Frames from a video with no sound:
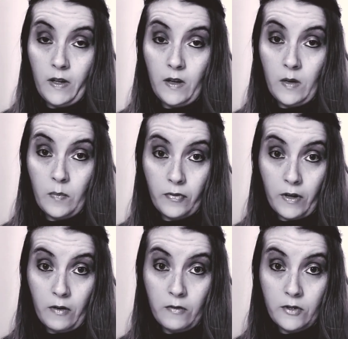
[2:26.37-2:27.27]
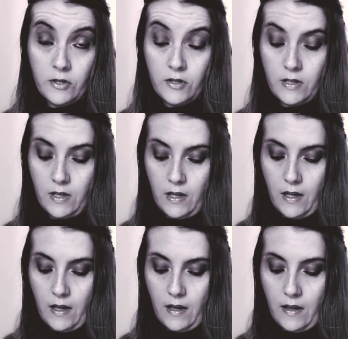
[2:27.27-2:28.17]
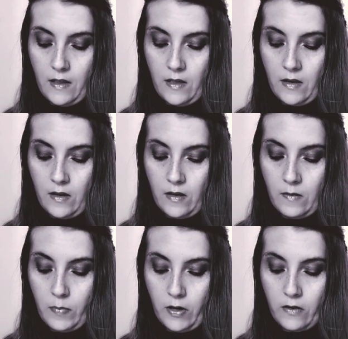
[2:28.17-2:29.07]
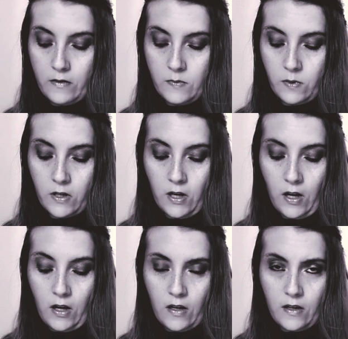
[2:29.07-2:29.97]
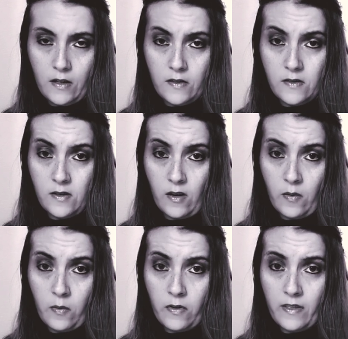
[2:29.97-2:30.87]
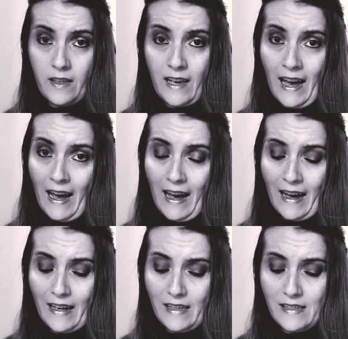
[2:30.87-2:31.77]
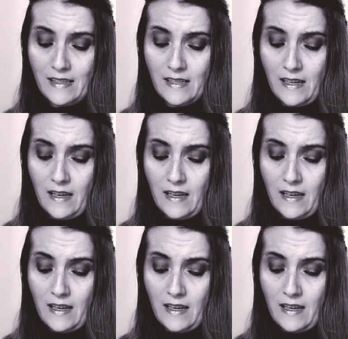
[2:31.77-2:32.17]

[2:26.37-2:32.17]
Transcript: approached. The birds were gone, so were the eyes.